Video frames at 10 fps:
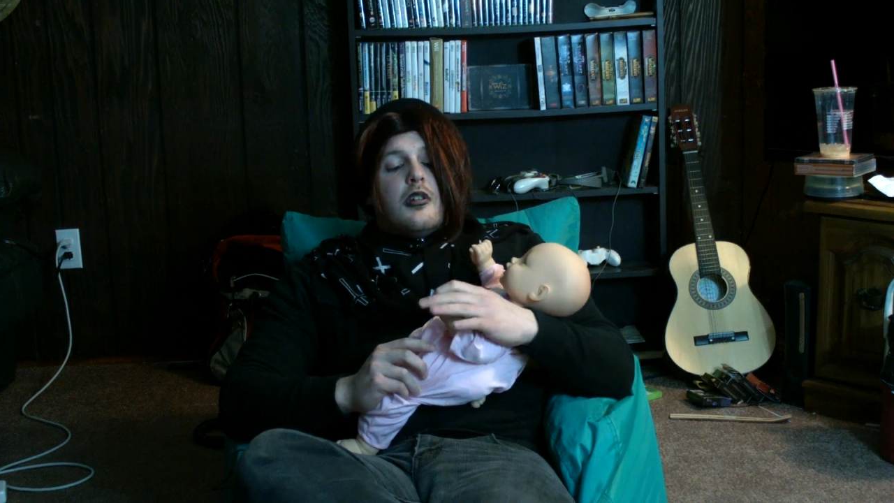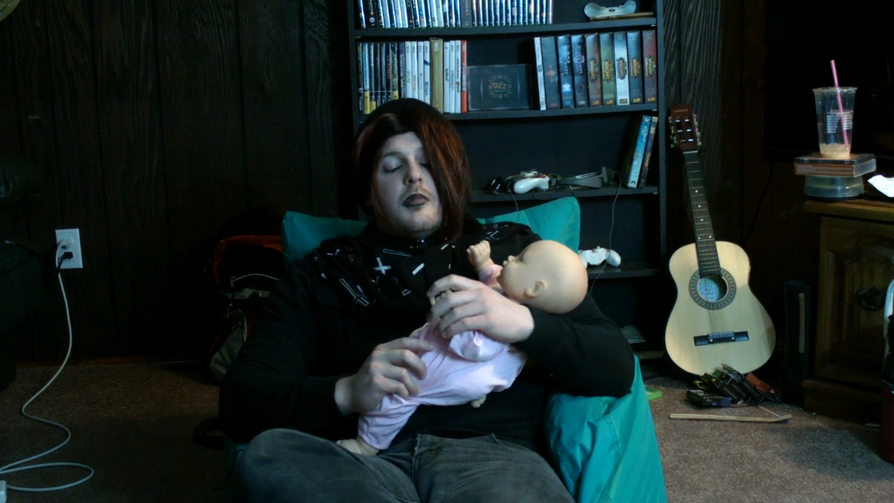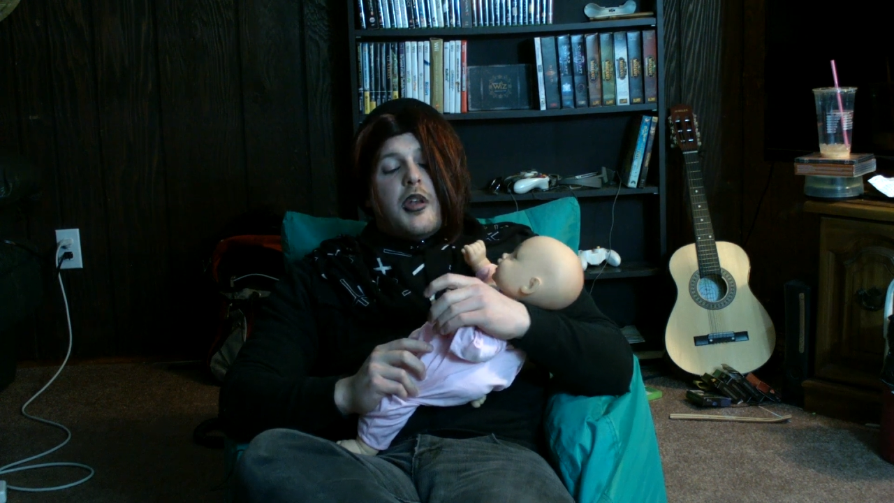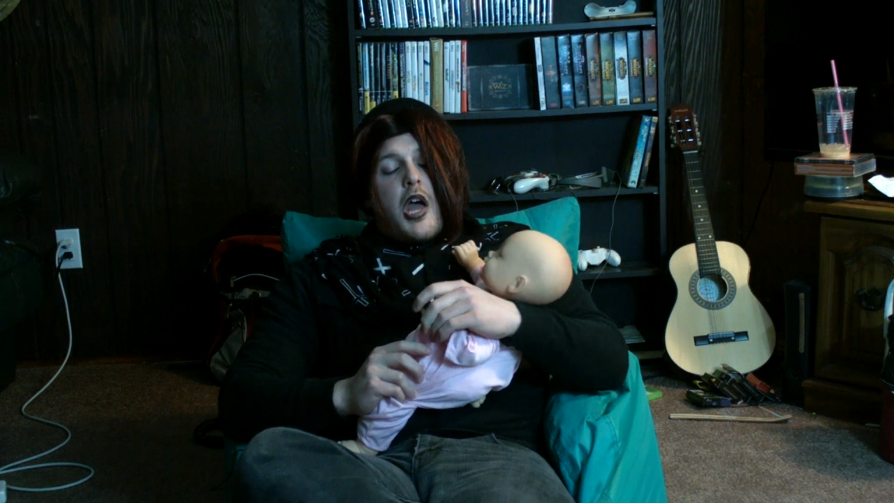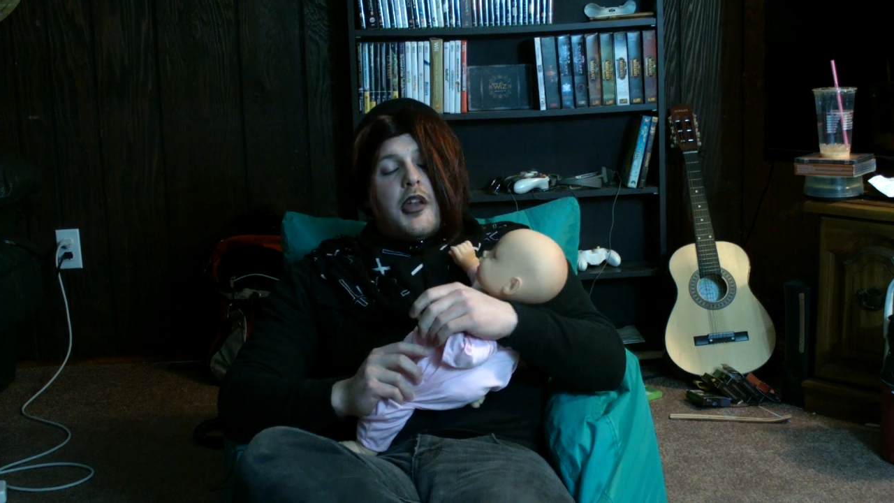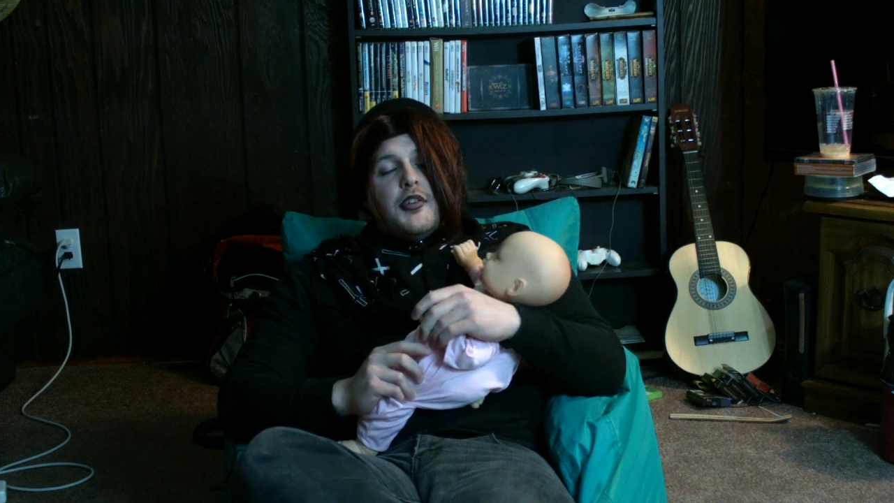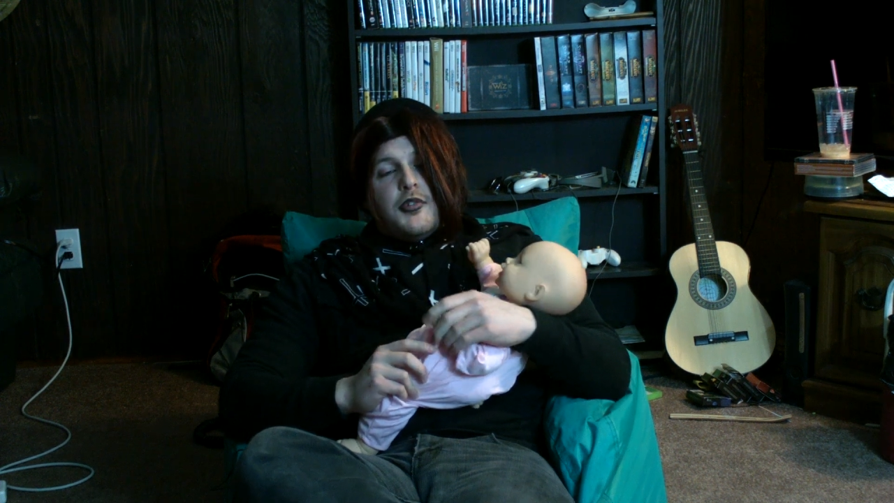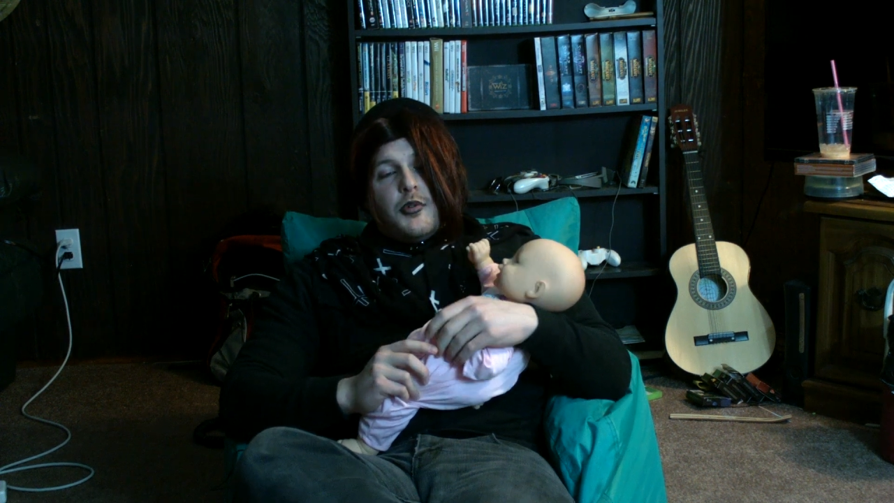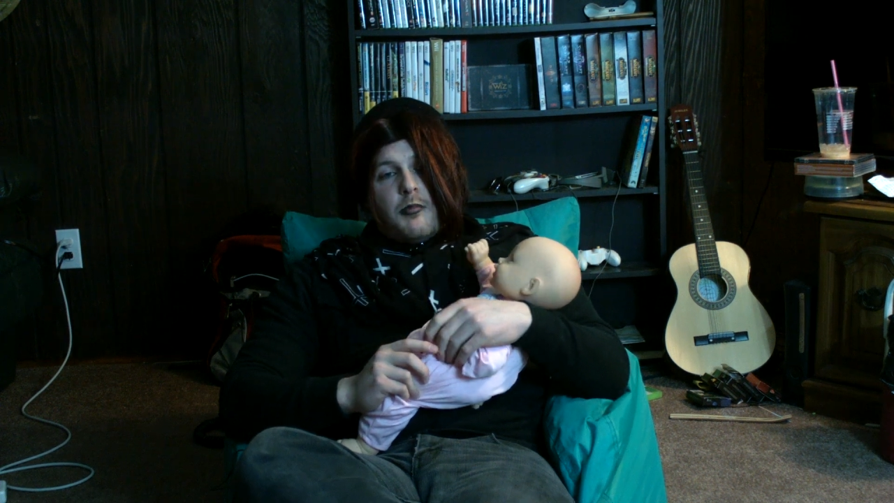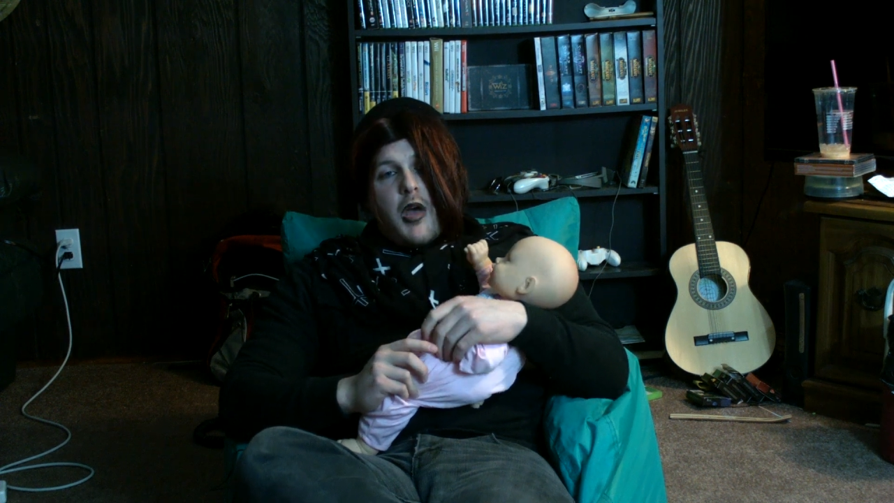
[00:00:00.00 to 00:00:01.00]
but
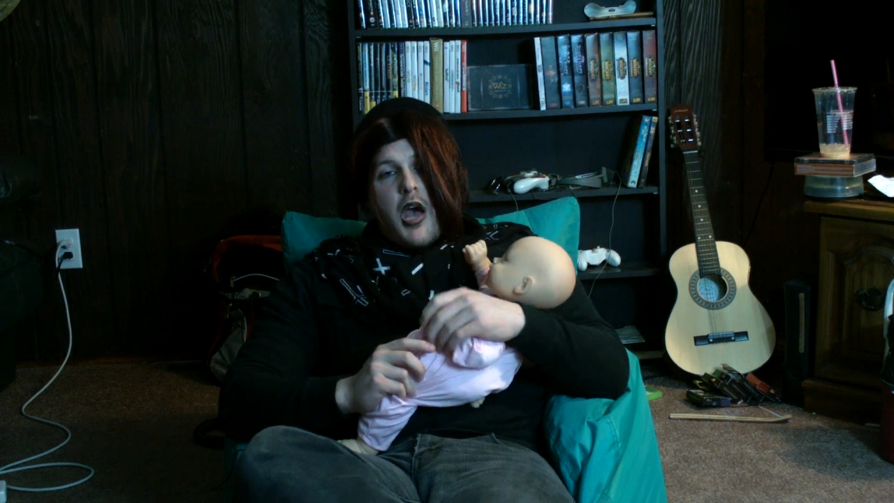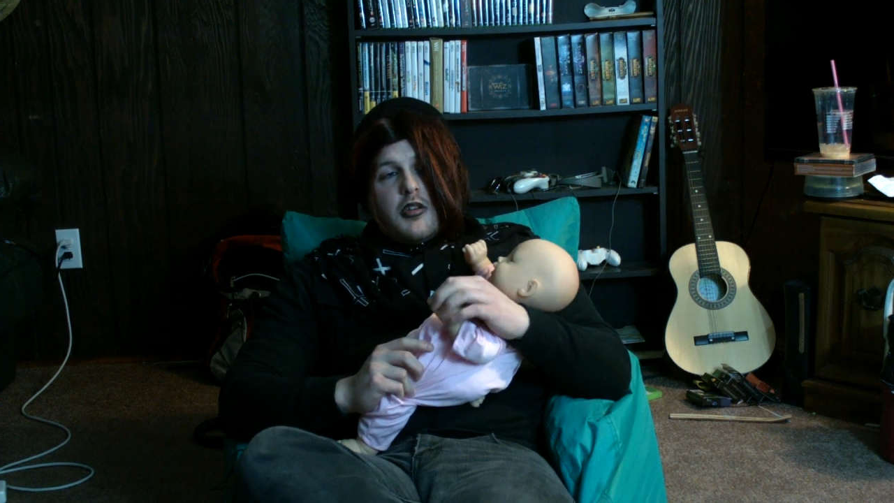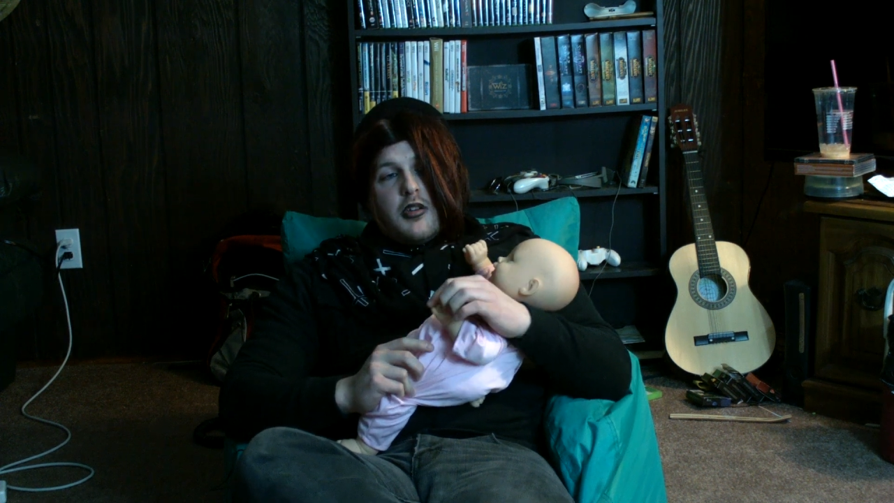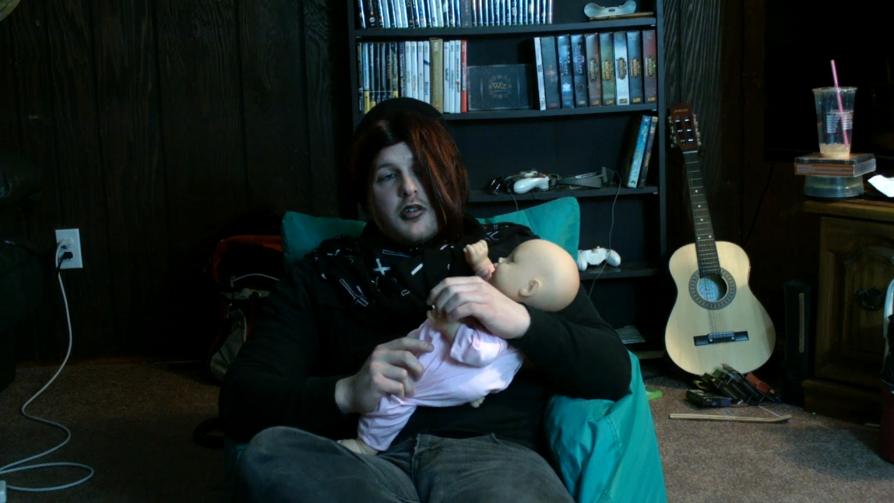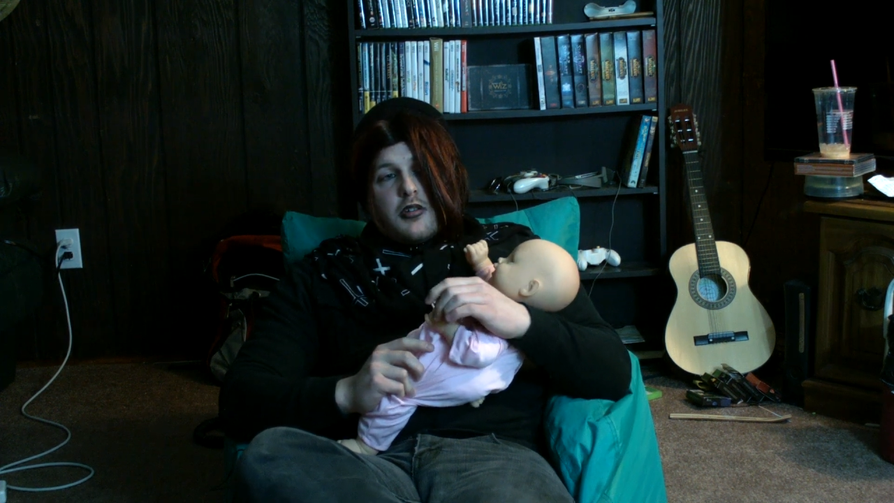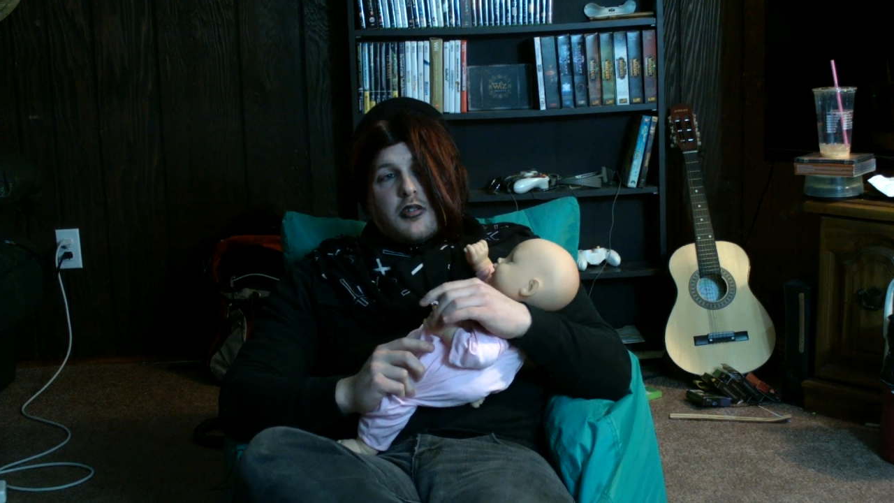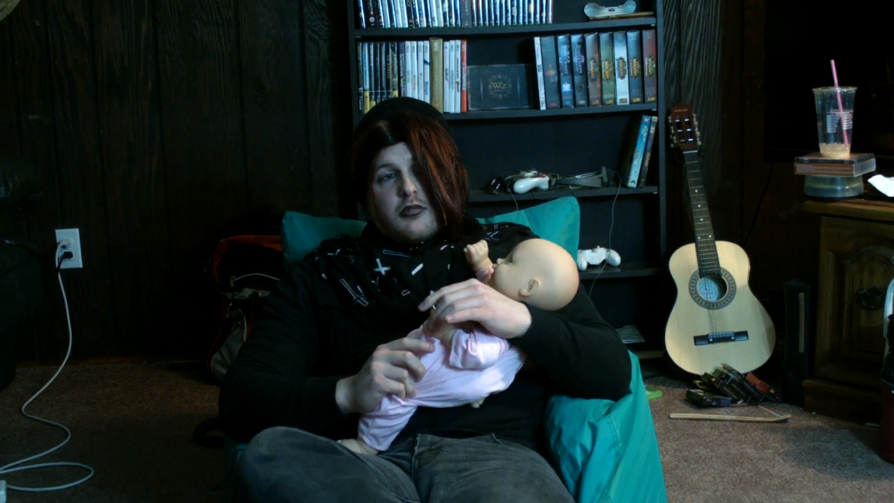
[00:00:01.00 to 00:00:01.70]
92 in bat years.